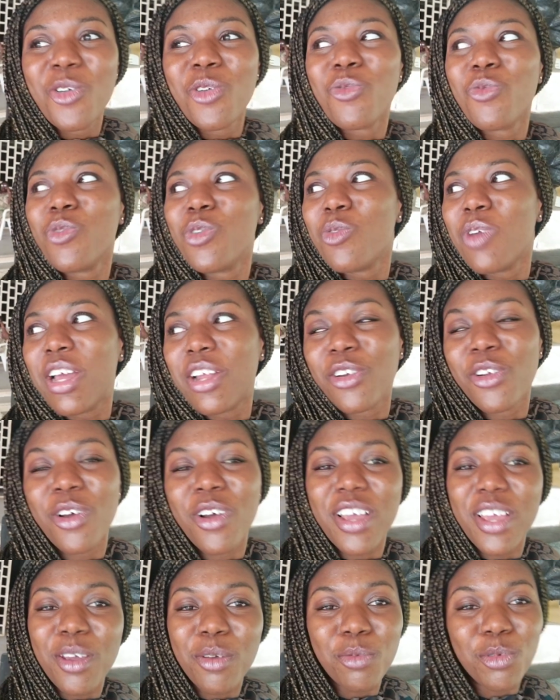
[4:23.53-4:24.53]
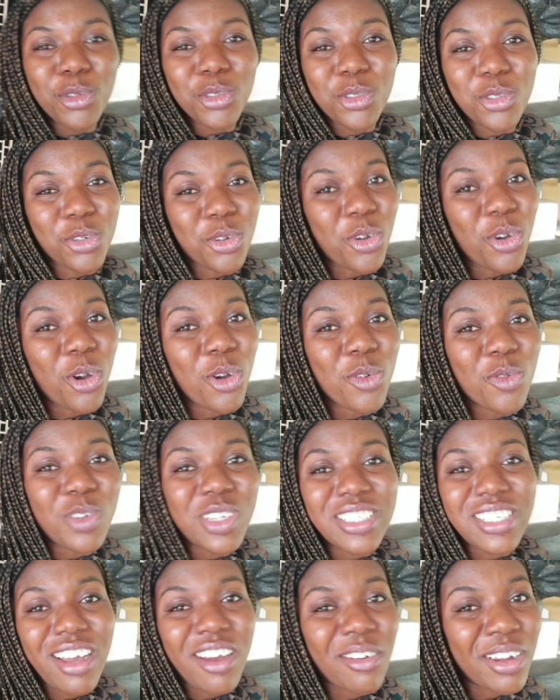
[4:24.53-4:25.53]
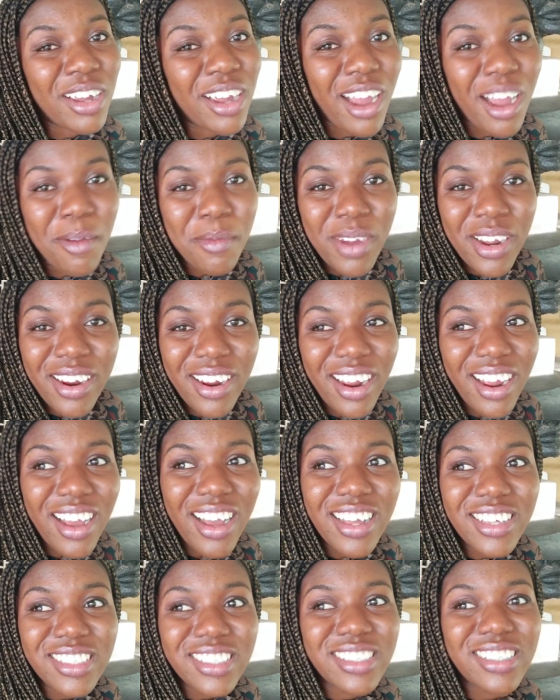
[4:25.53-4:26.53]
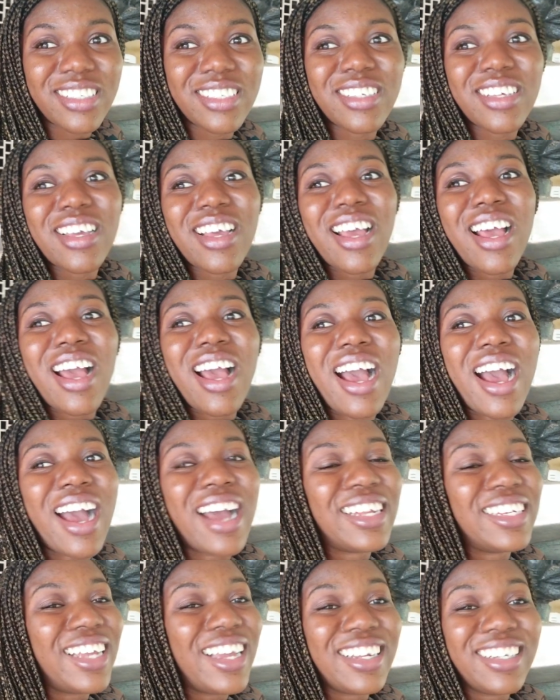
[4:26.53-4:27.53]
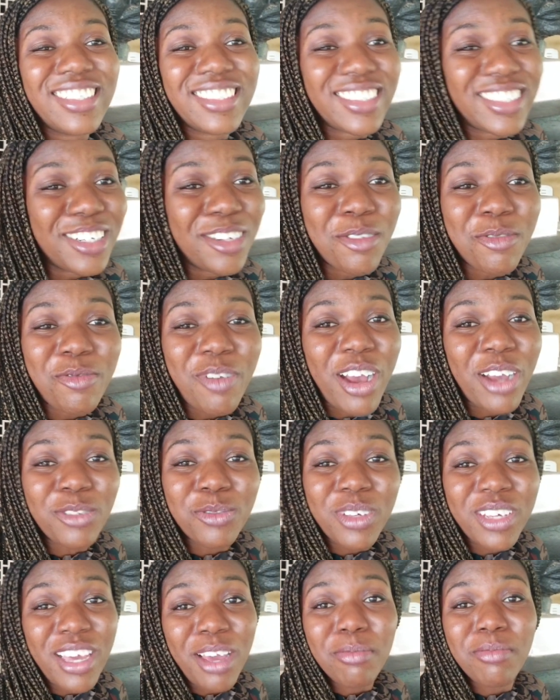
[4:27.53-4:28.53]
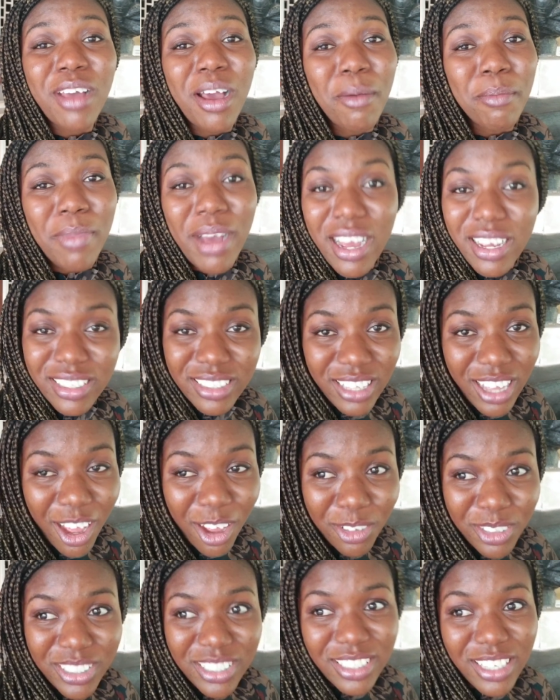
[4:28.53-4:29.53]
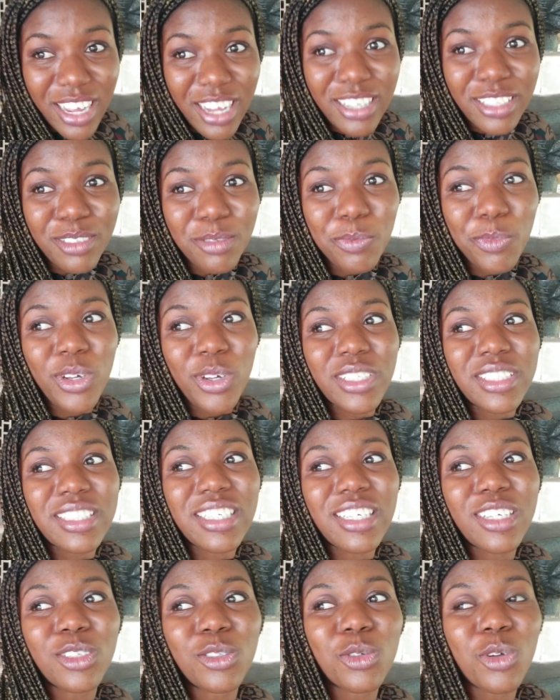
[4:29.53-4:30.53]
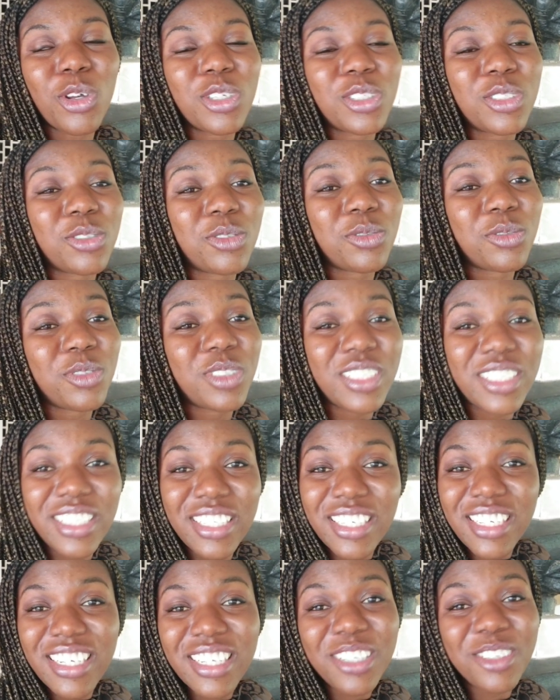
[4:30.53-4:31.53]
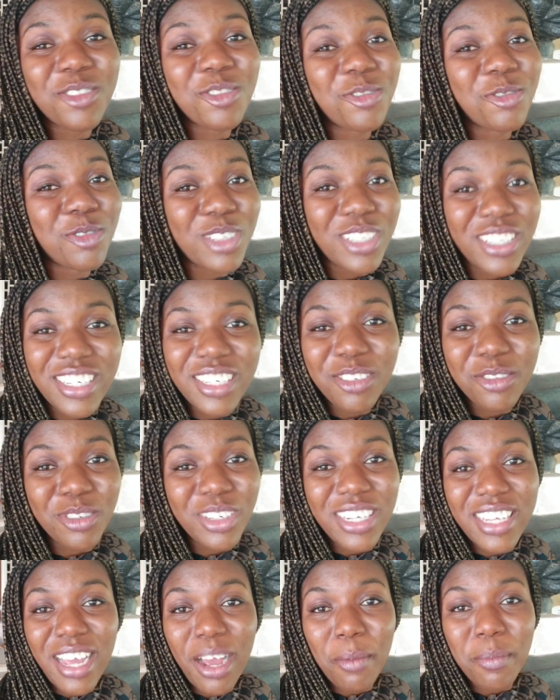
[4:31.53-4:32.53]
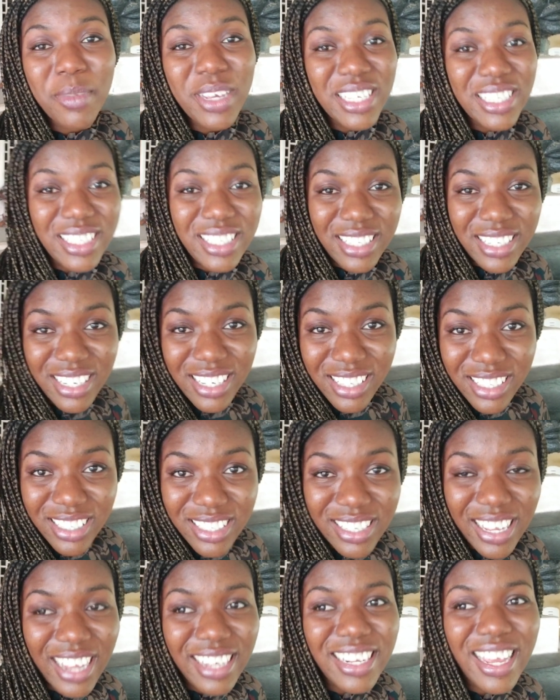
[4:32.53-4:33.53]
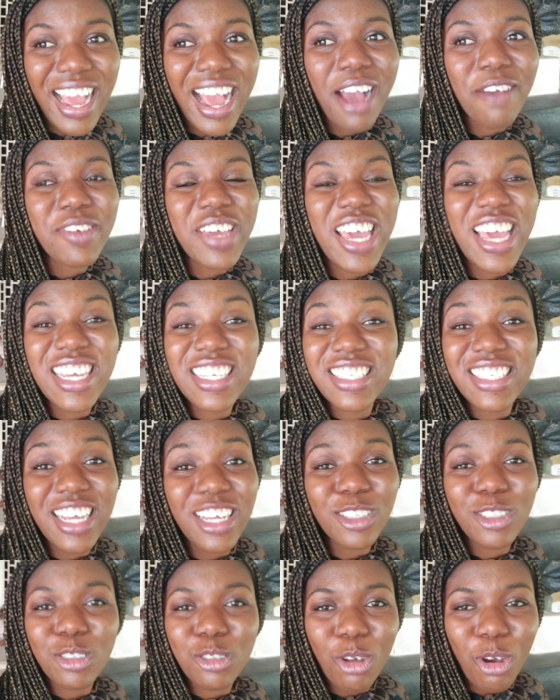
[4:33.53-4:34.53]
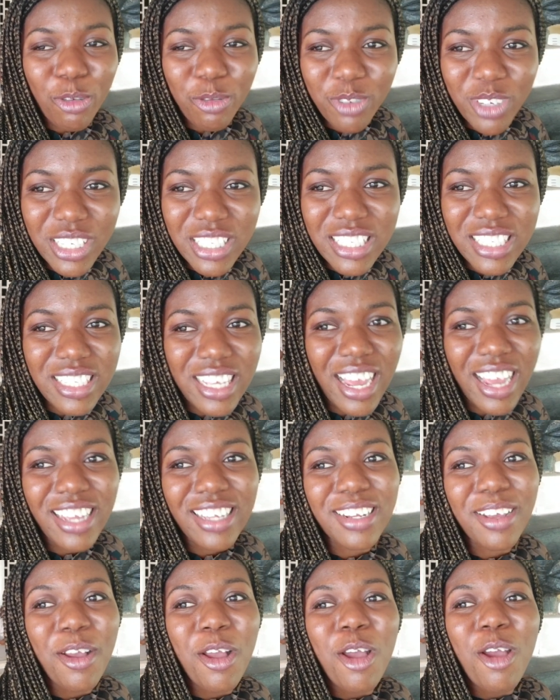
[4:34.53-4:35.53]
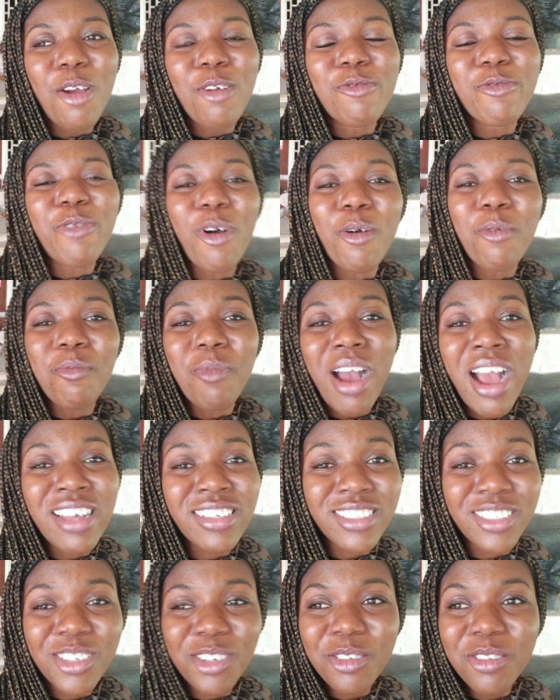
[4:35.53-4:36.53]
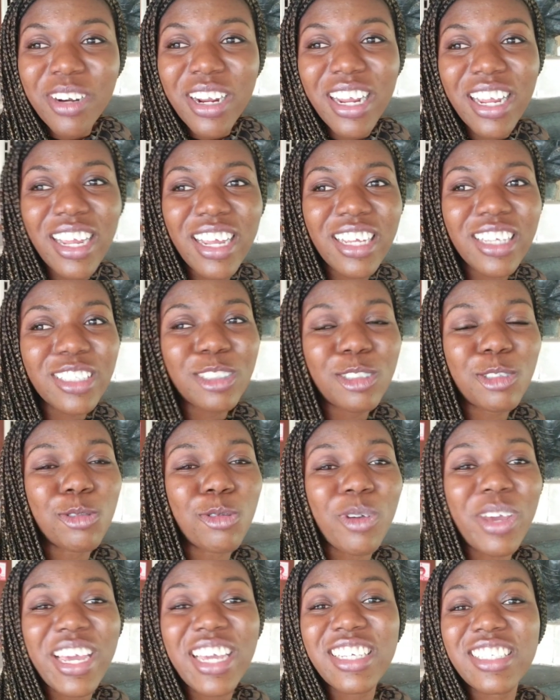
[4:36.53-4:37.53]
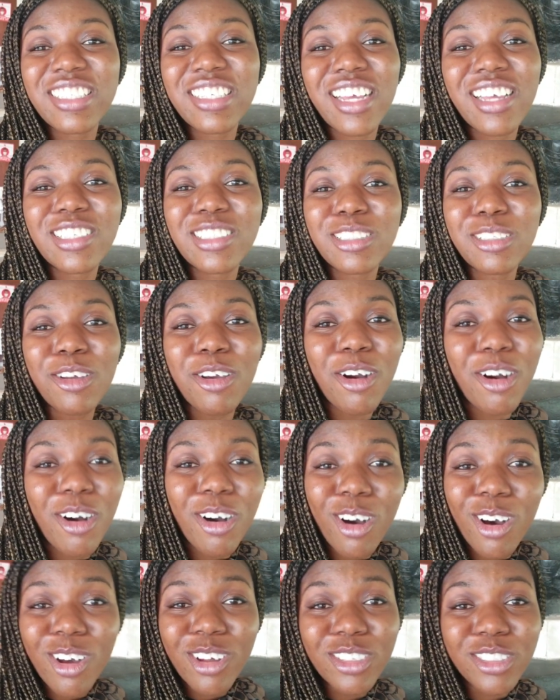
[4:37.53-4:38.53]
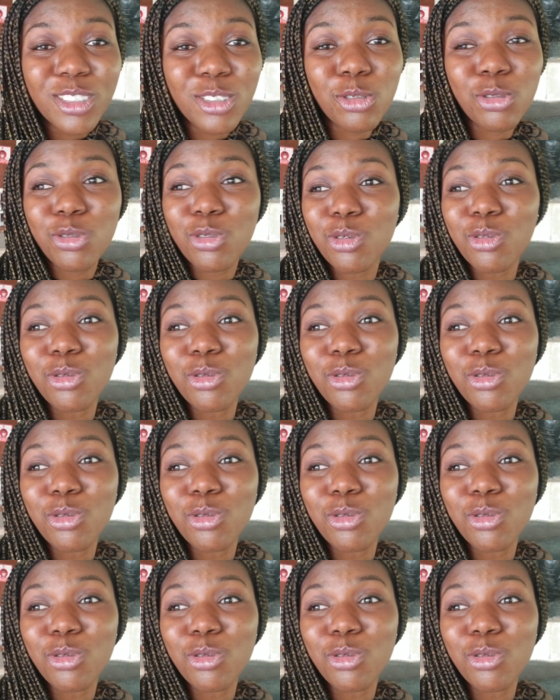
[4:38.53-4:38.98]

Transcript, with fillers: we were not able to go with our cameras and anything. In fact, we kept our bags outside, but it was really amazing inside. They have ancient stuff inside, from masquerades to ancient guns